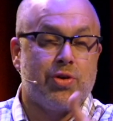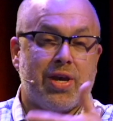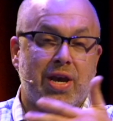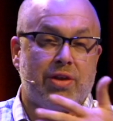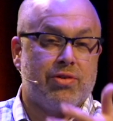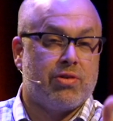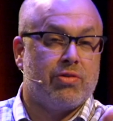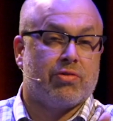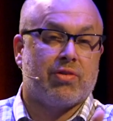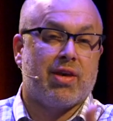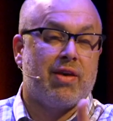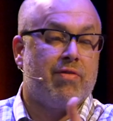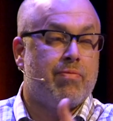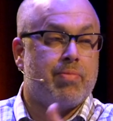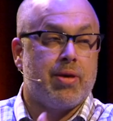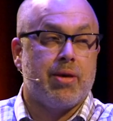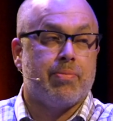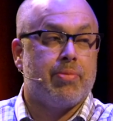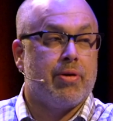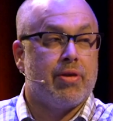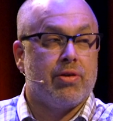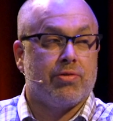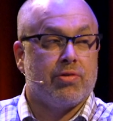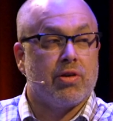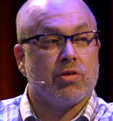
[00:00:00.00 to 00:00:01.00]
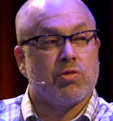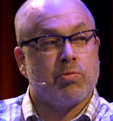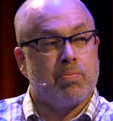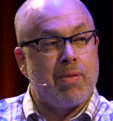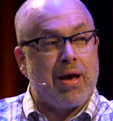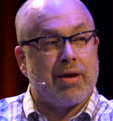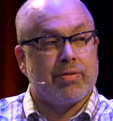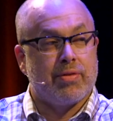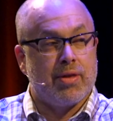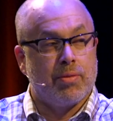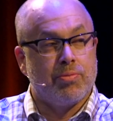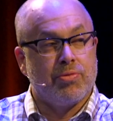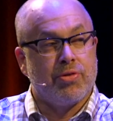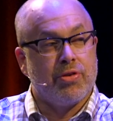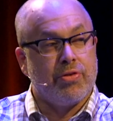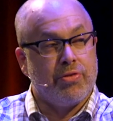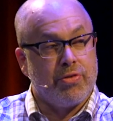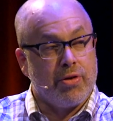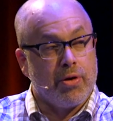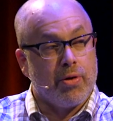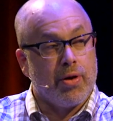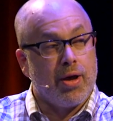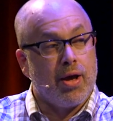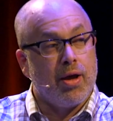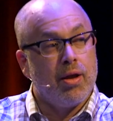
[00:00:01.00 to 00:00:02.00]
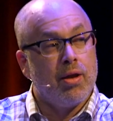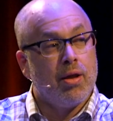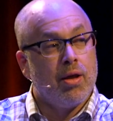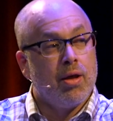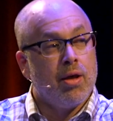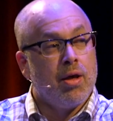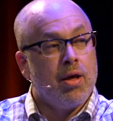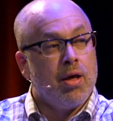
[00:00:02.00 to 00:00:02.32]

You can't just give people this and expect them to do it.